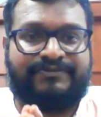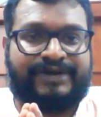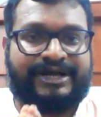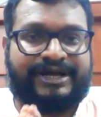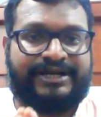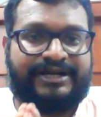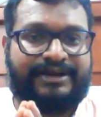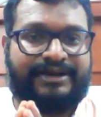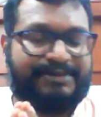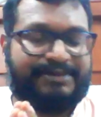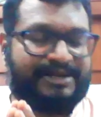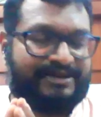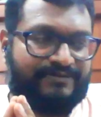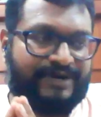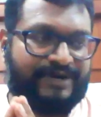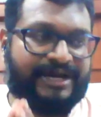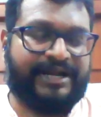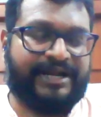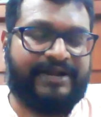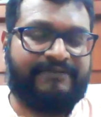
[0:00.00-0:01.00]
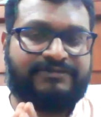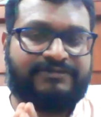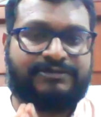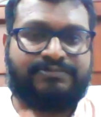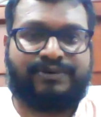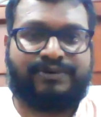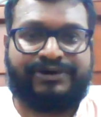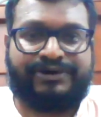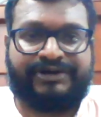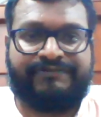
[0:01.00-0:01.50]
wildlife's
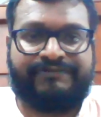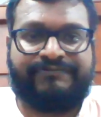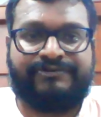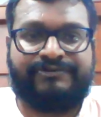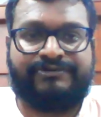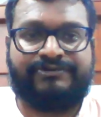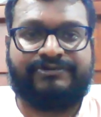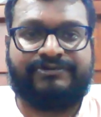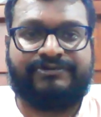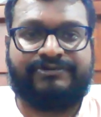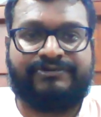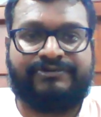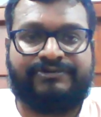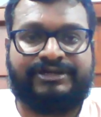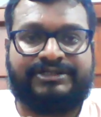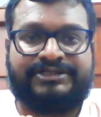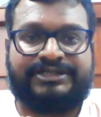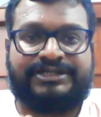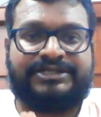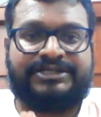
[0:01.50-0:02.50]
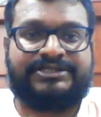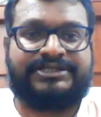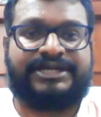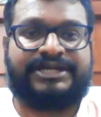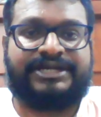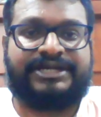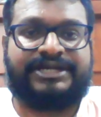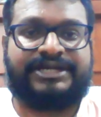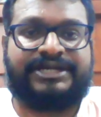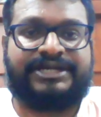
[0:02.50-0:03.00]
point of view. It's a risk
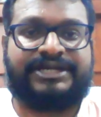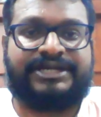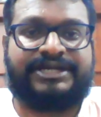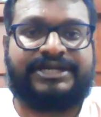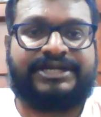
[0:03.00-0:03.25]
condition.